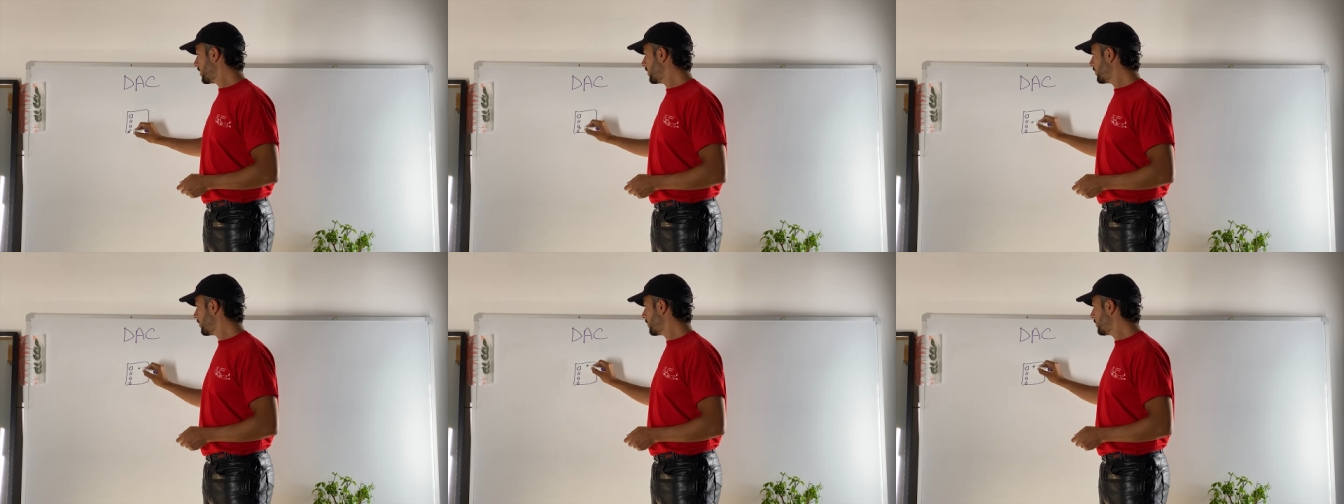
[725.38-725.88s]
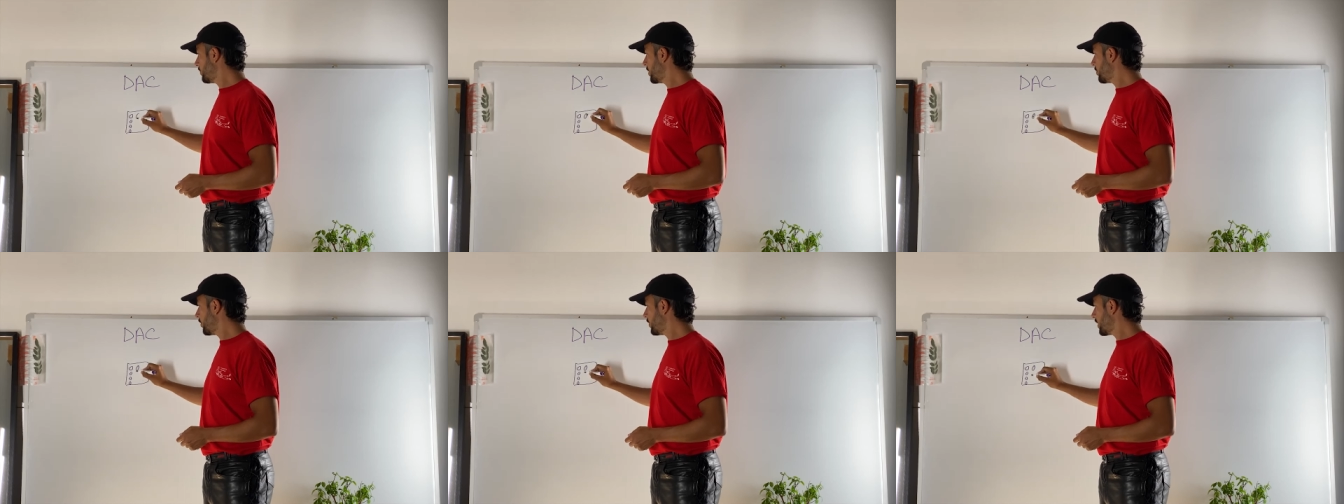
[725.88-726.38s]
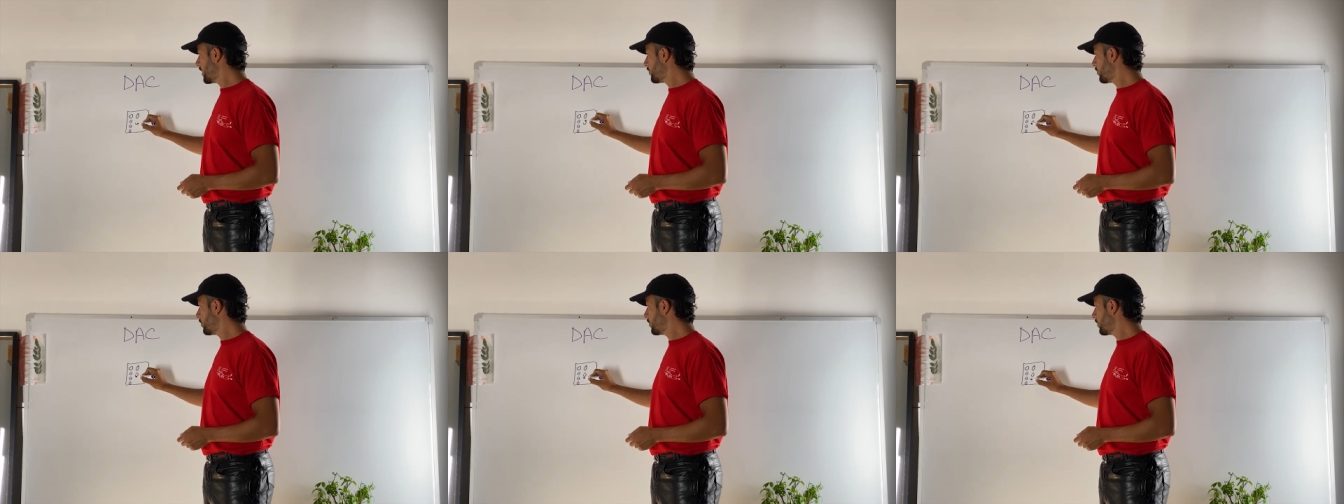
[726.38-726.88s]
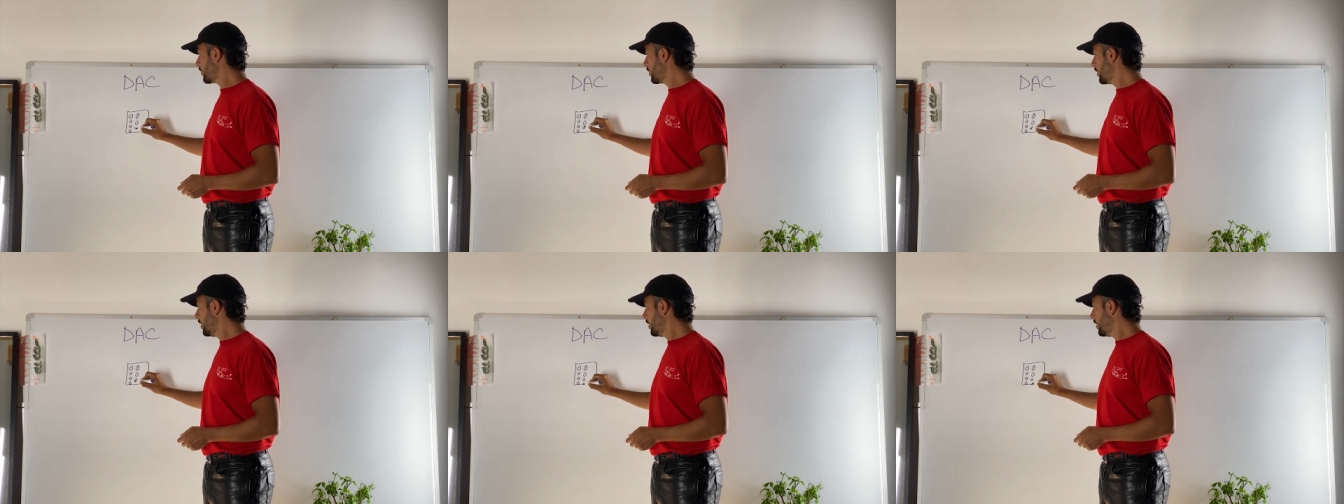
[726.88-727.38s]
of people that you could
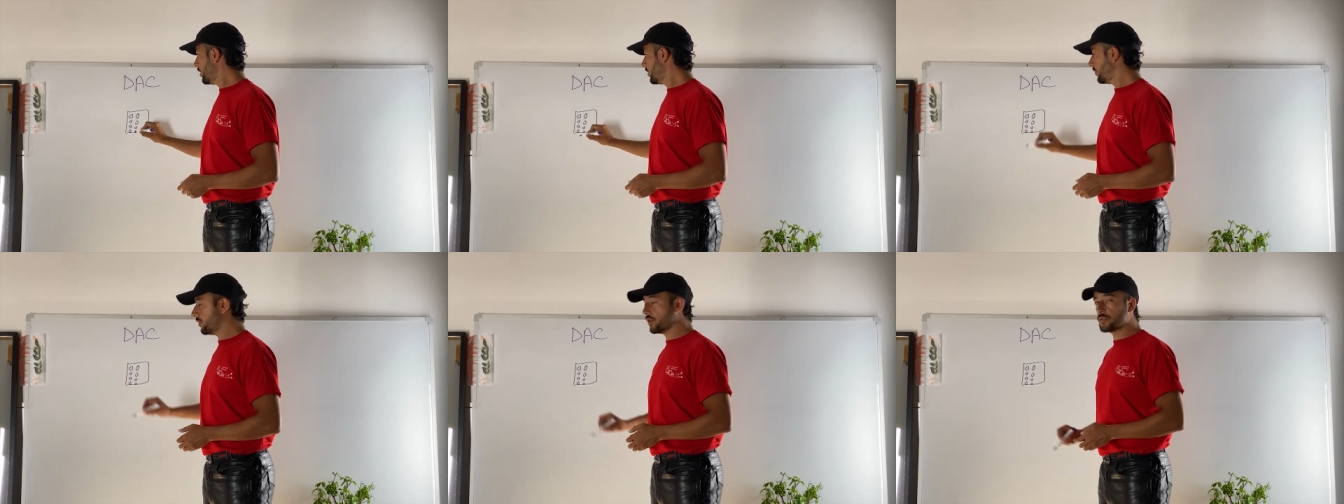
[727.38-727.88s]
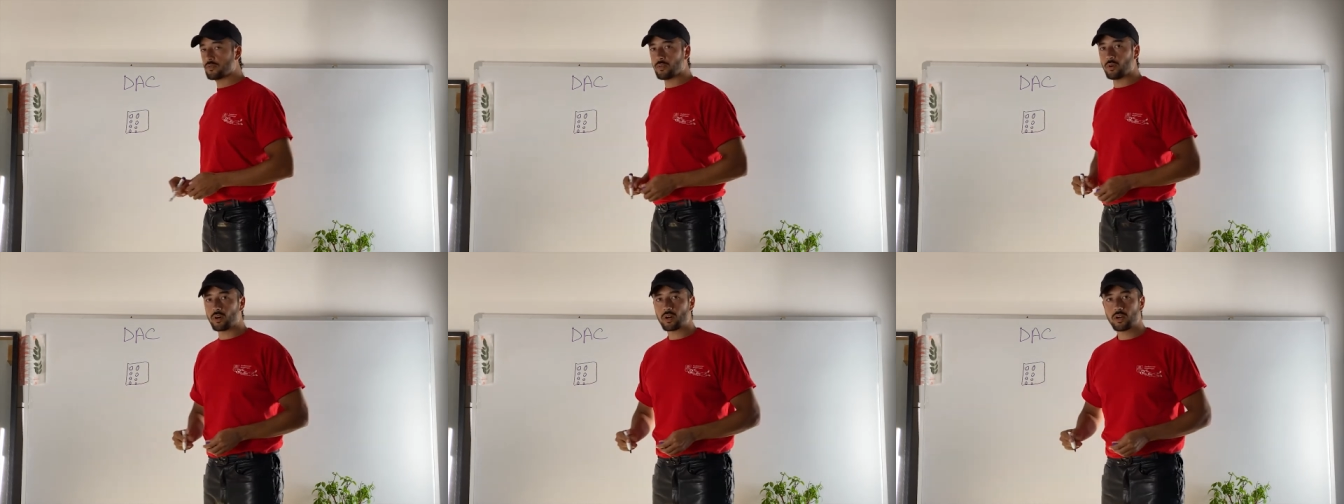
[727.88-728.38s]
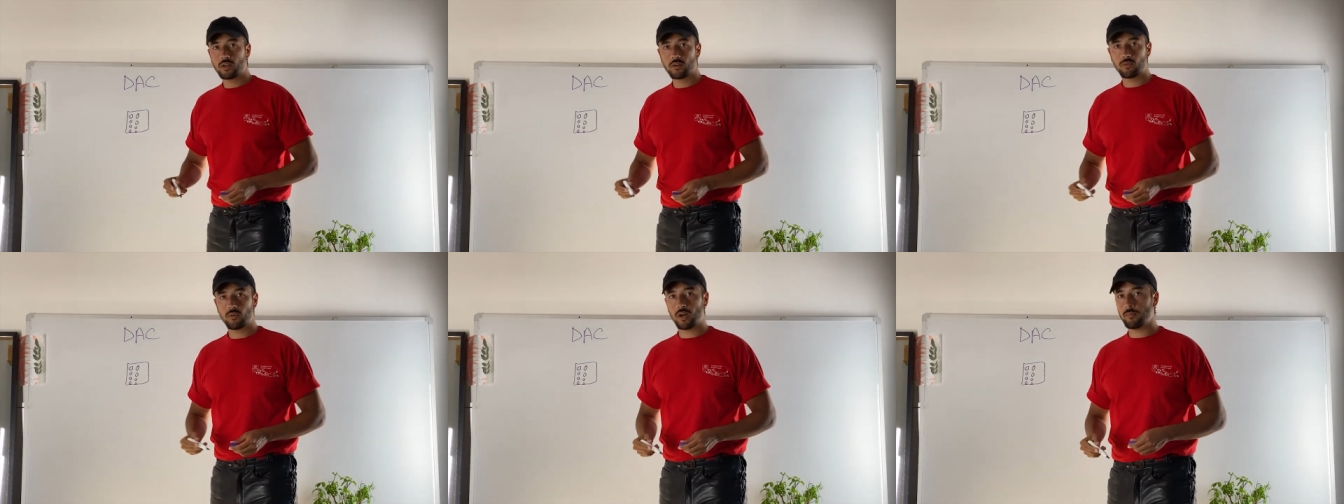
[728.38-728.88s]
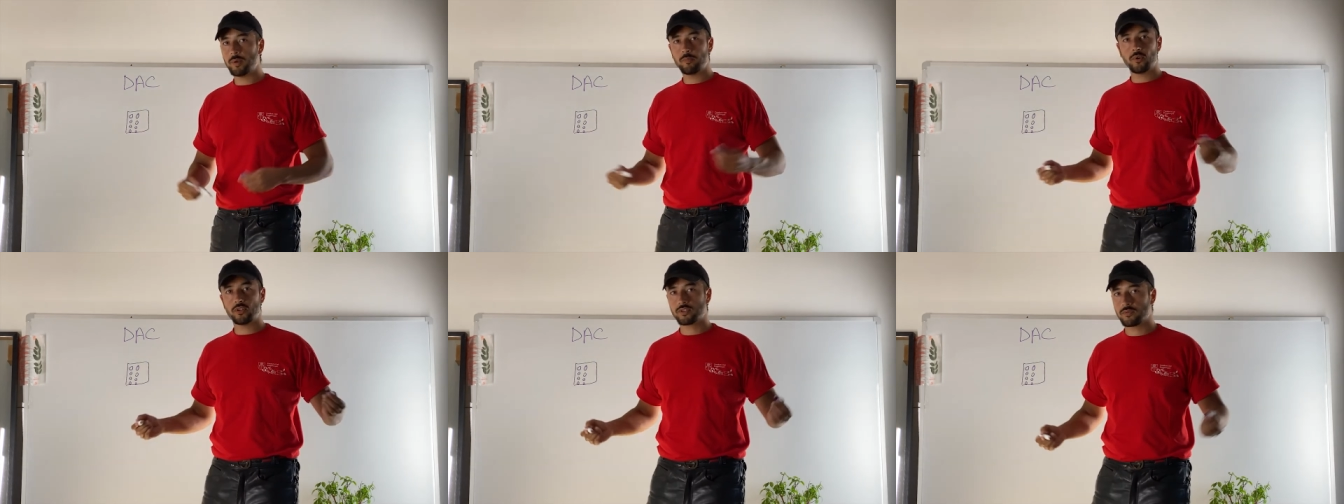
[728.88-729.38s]
vote for who are
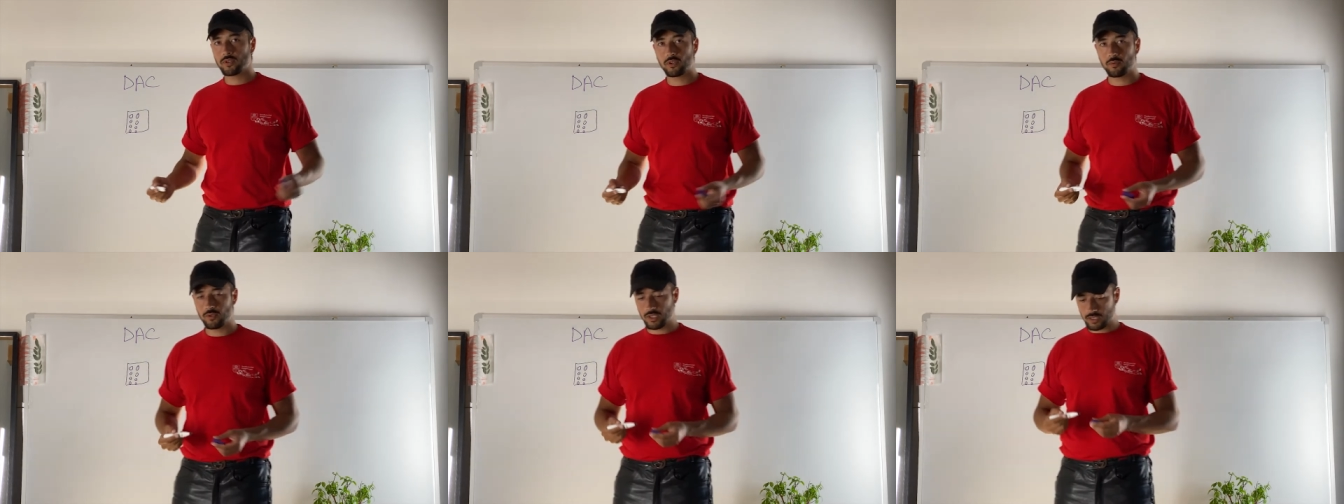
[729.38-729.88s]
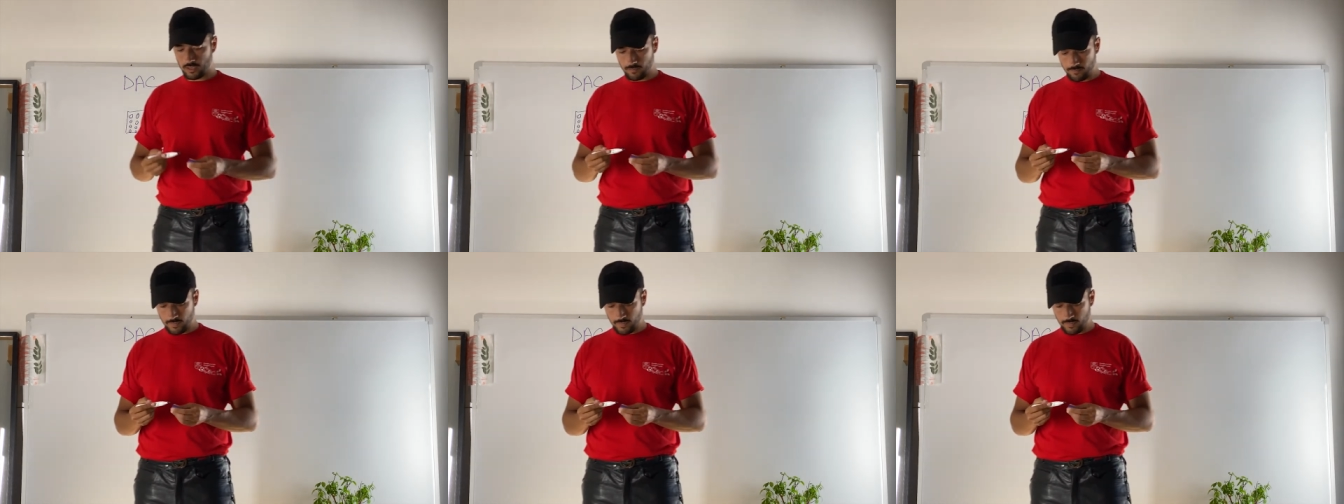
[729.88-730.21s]
members of the community.